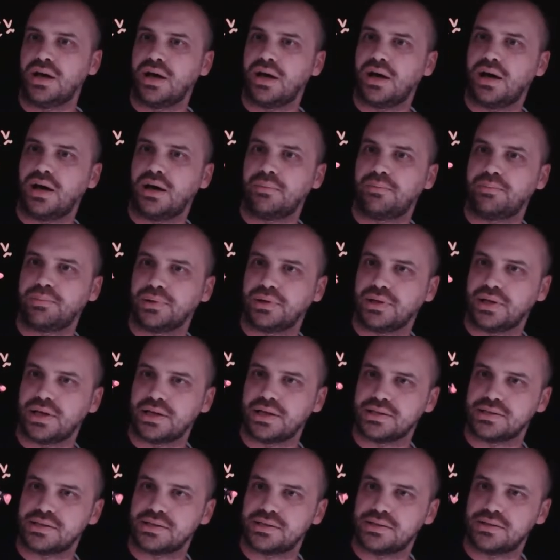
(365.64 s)
uh,
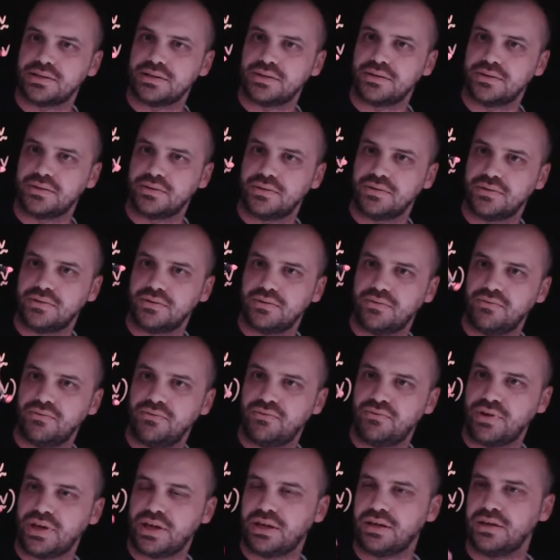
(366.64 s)
plus
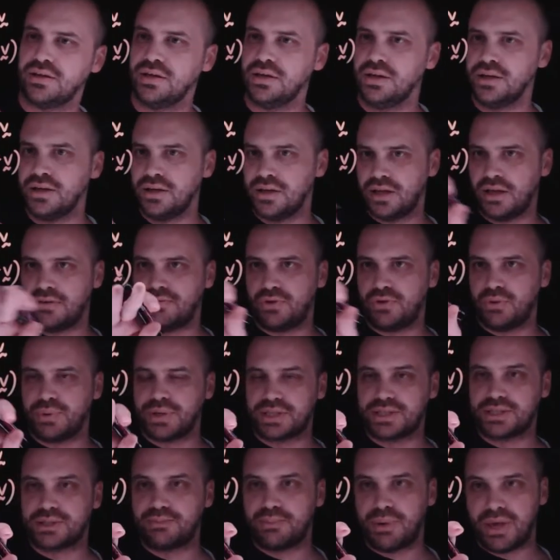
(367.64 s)
v. If you
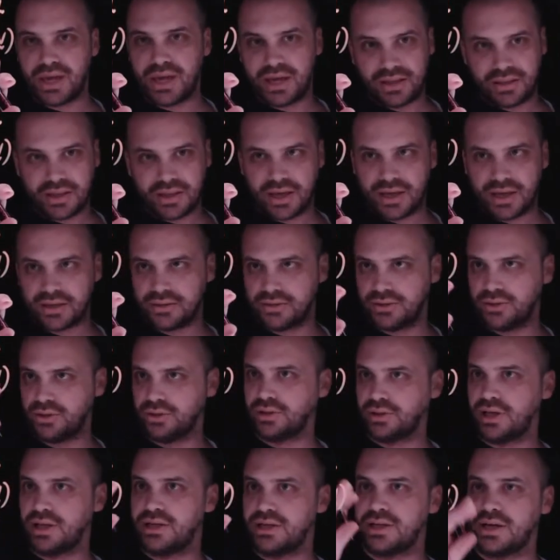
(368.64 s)
expand that,
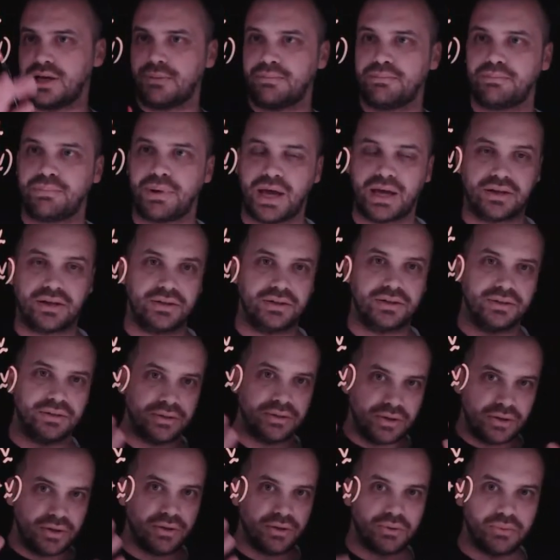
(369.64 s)
you'll end up back
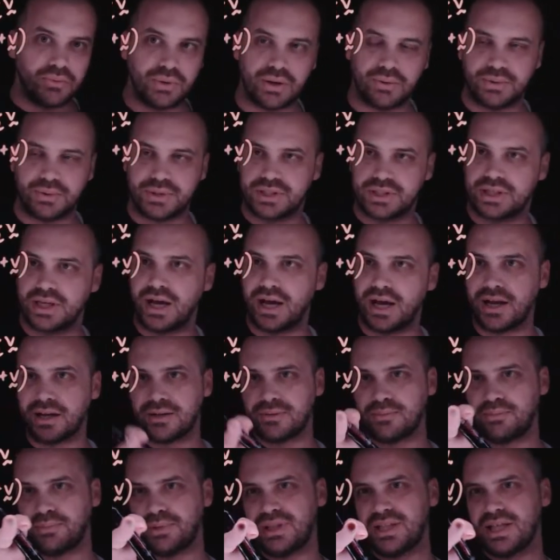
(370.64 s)
where we
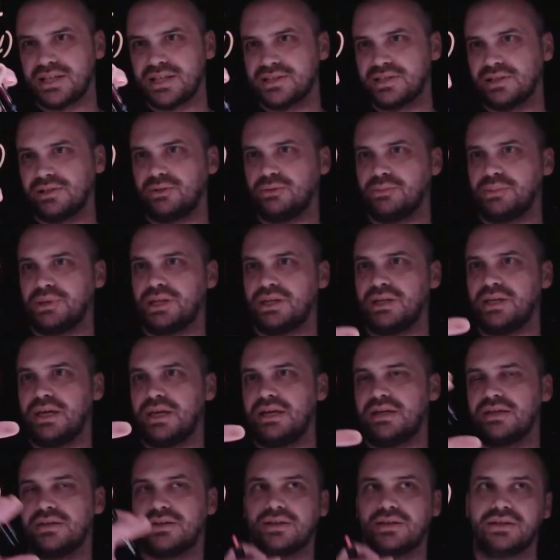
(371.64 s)
started, but that's a little bit
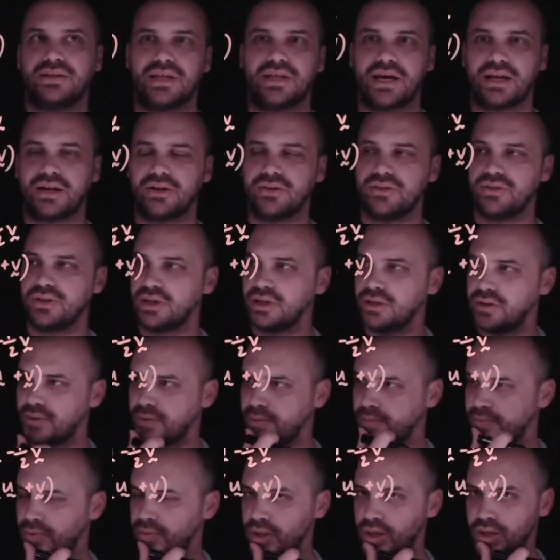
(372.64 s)
neater than that, I think.
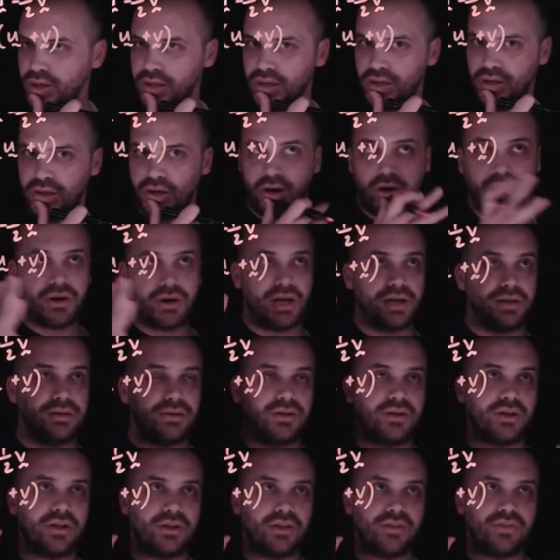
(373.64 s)
All right,
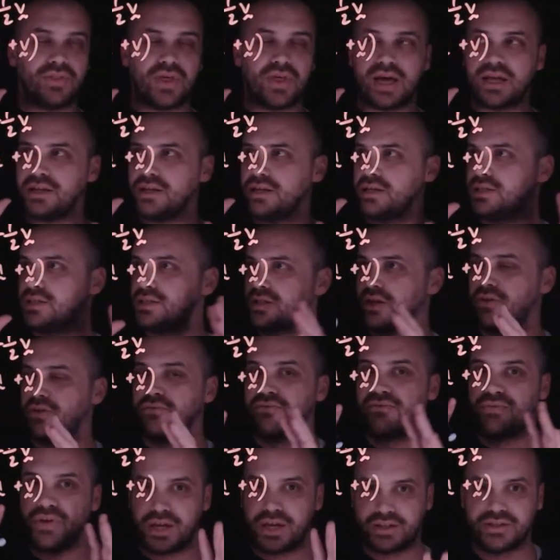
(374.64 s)
that is
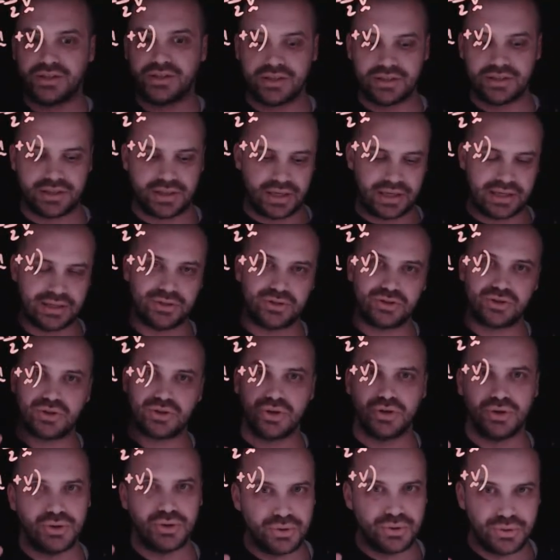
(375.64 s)
vectors in
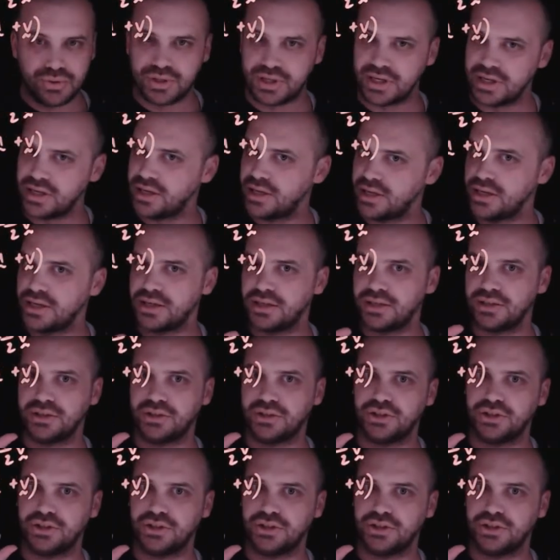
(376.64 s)
2D